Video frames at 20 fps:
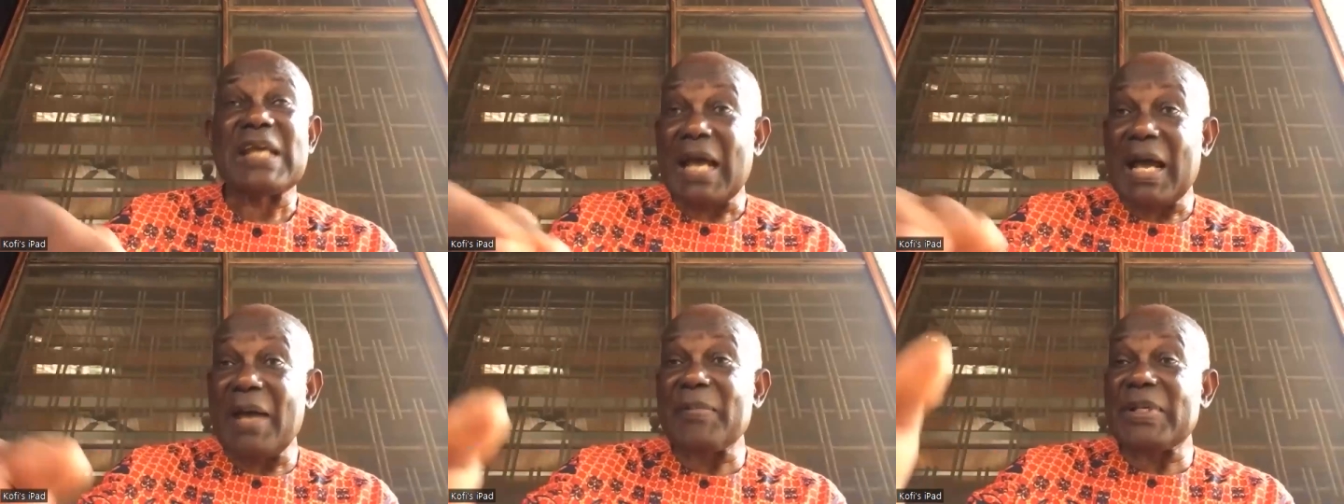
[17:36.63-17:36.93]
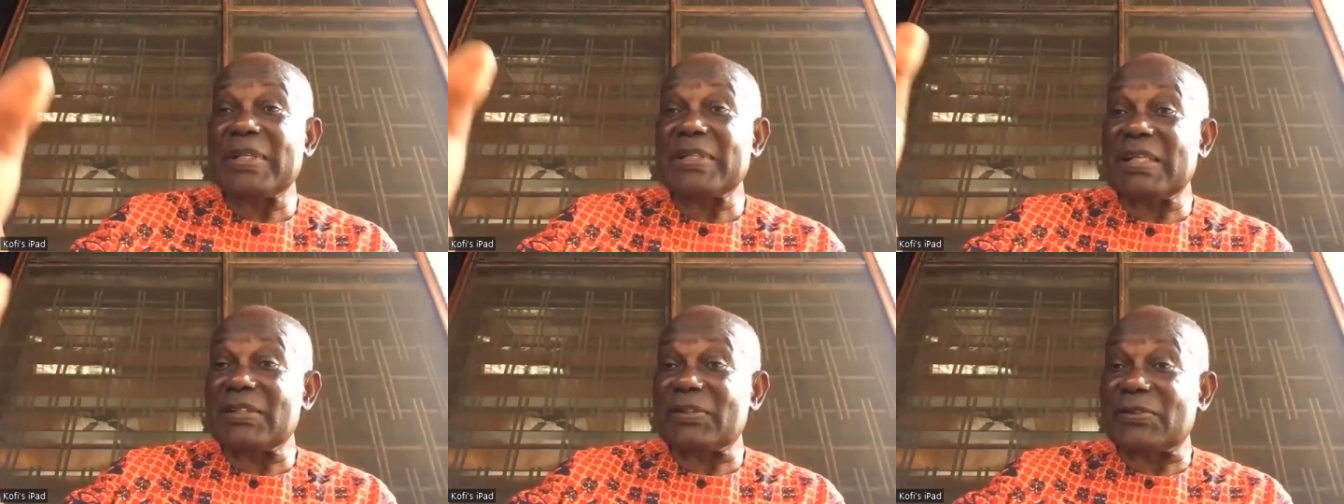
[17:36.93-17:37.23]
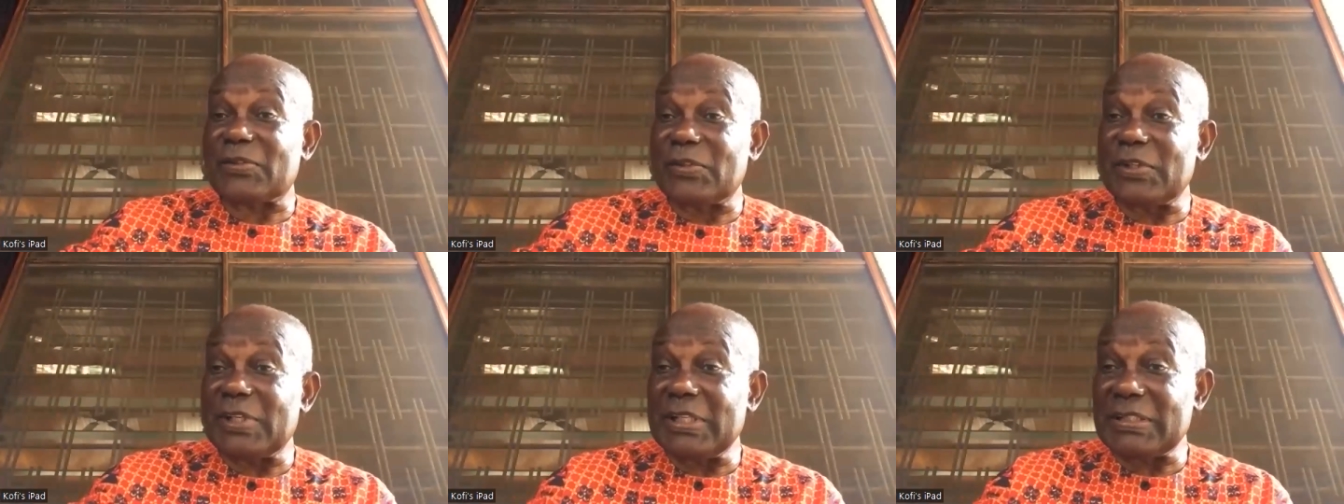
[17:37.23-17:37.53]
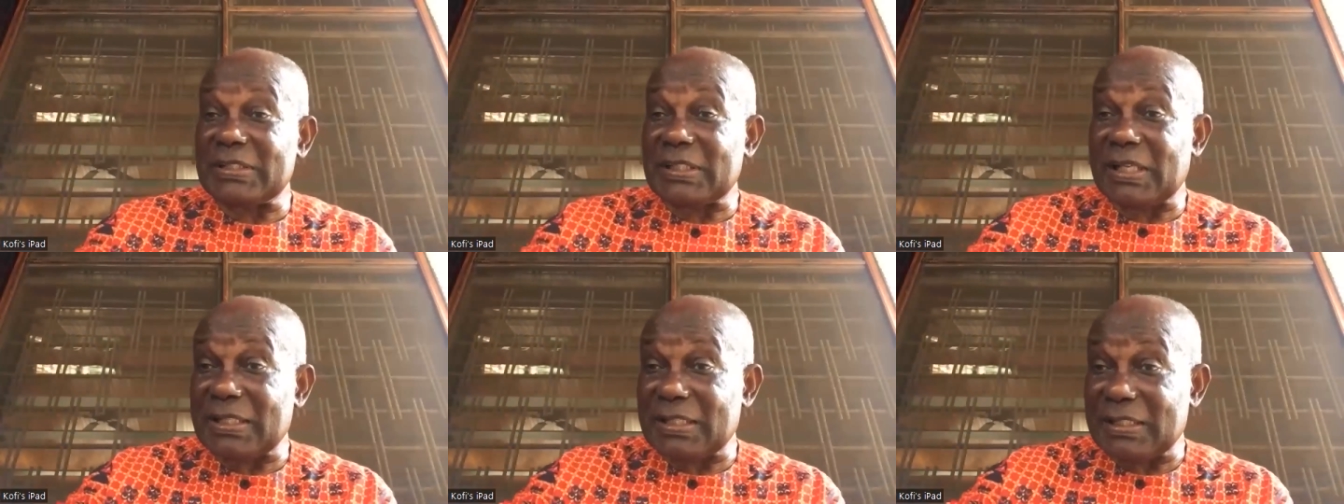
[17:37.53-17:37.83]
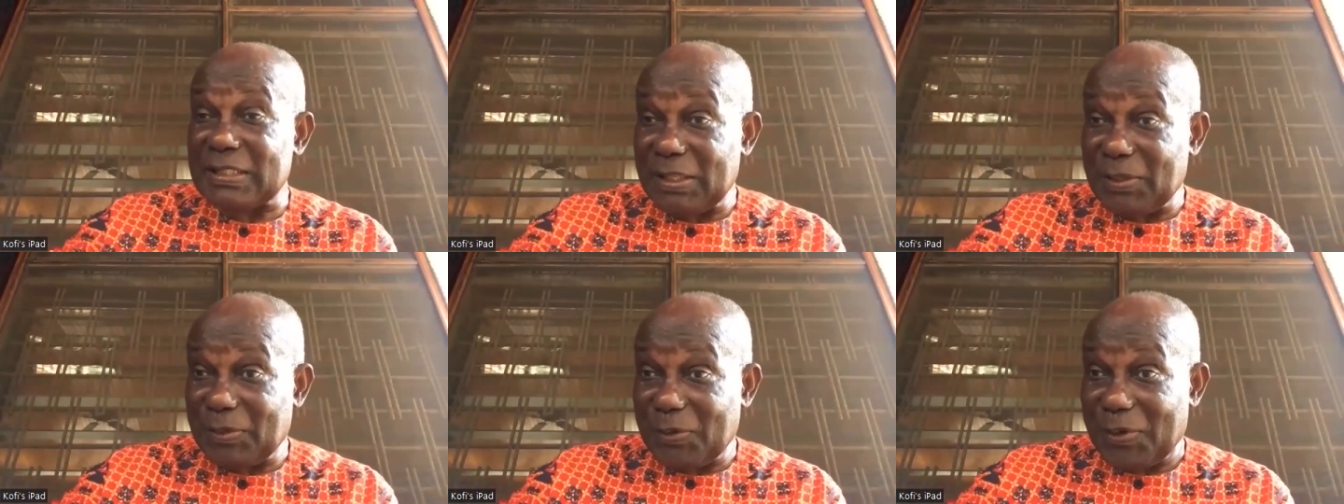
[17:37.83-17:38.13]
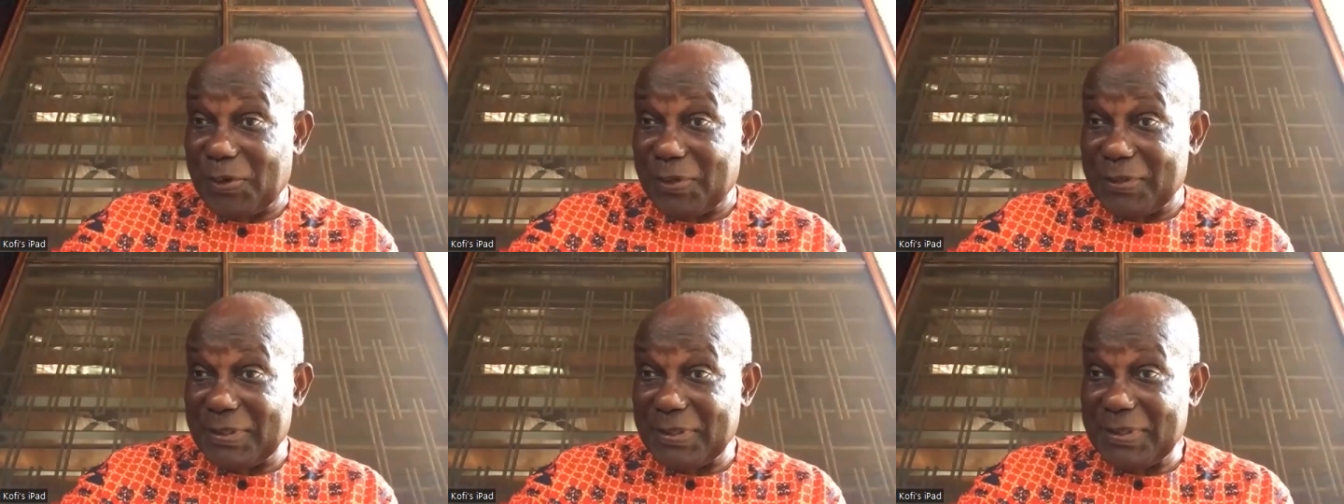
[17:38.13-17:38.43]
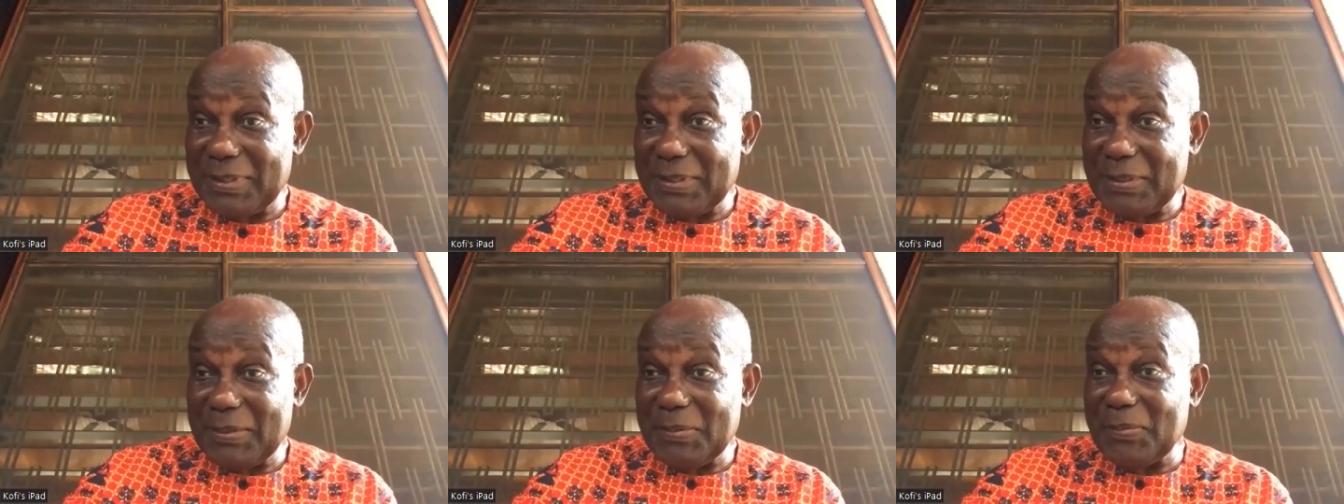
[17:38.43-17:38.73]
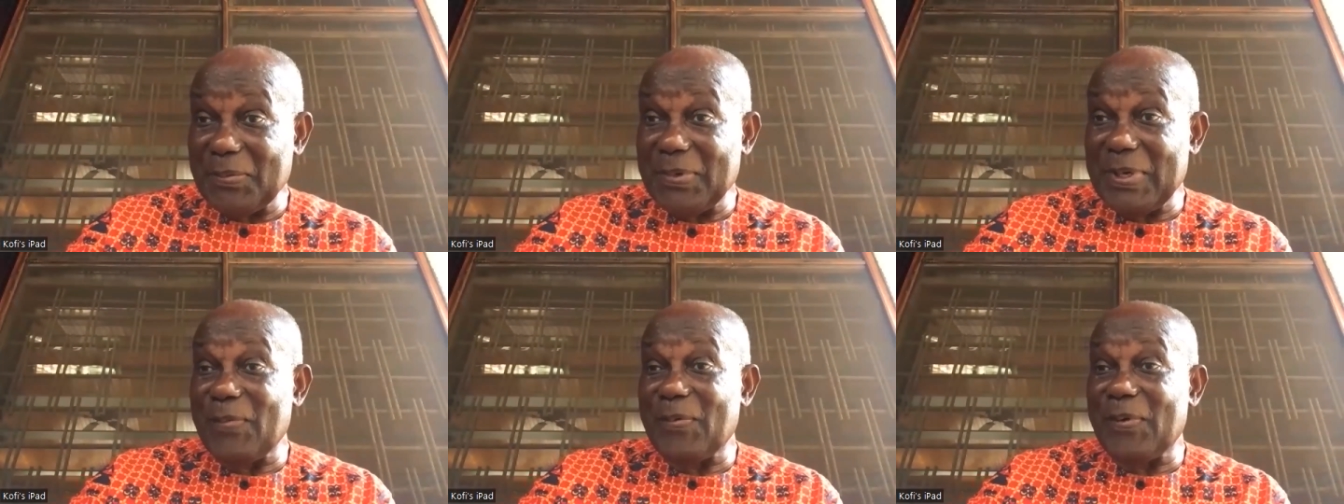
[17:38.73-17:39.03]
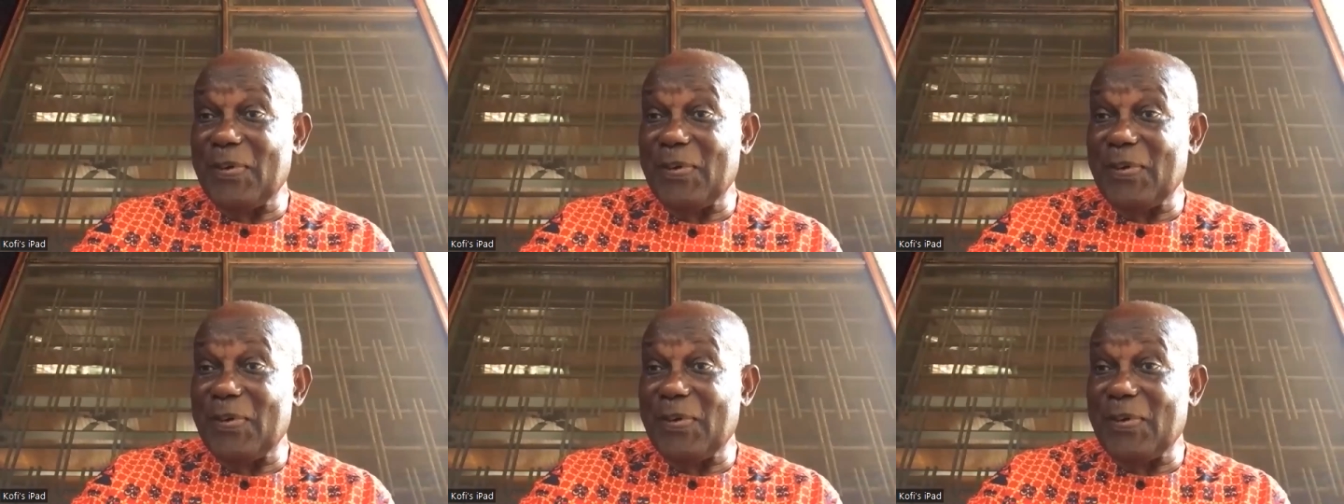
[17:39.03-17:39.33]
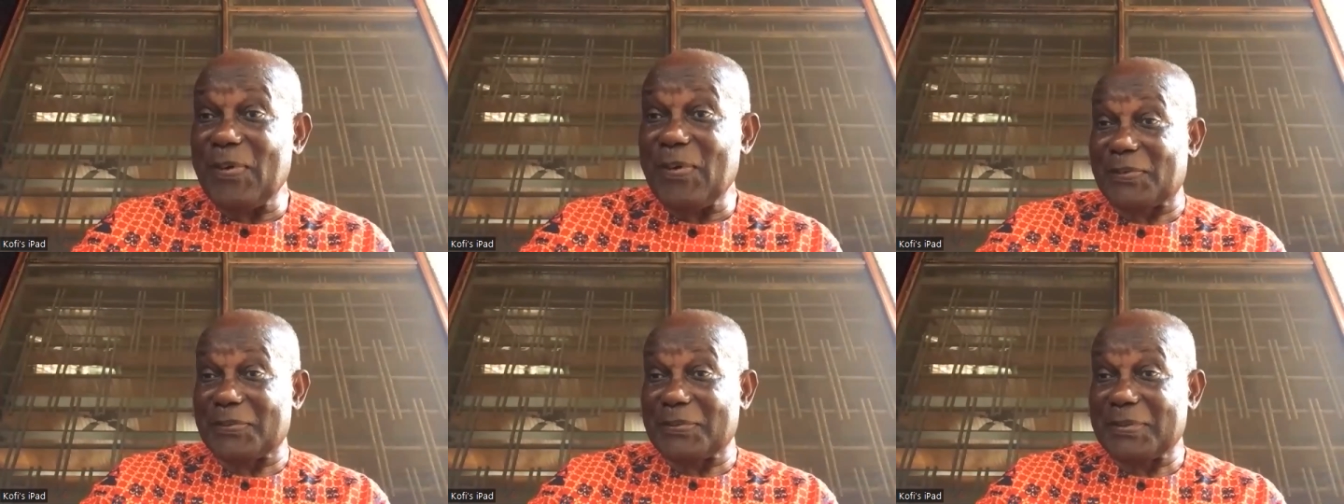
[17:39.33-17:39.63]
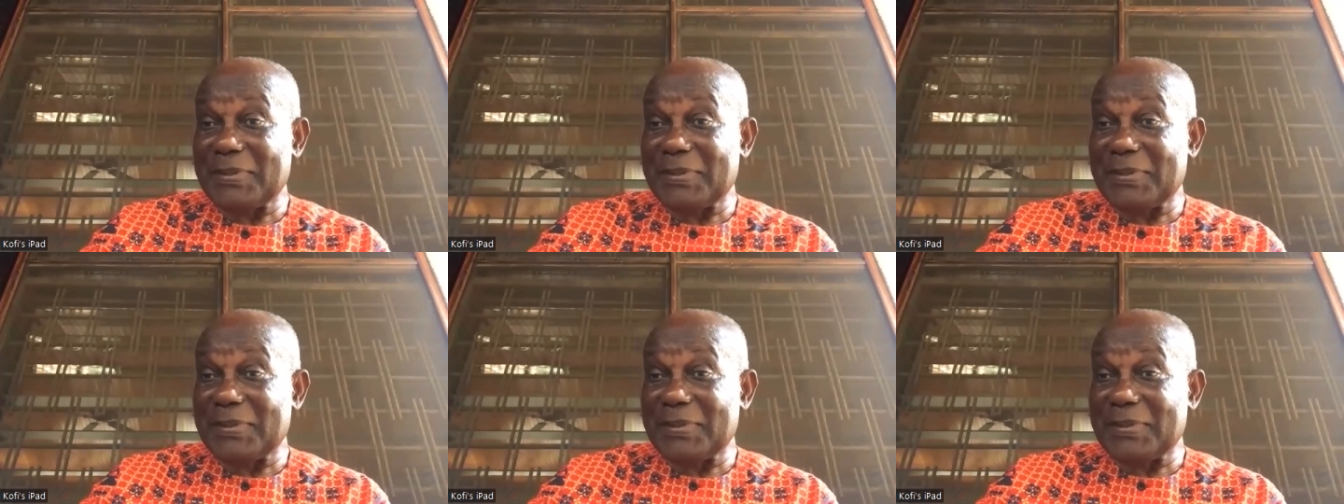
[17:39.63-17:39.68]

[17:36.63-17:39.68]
I mean, the trees are live on were mm-hmm. wonderful.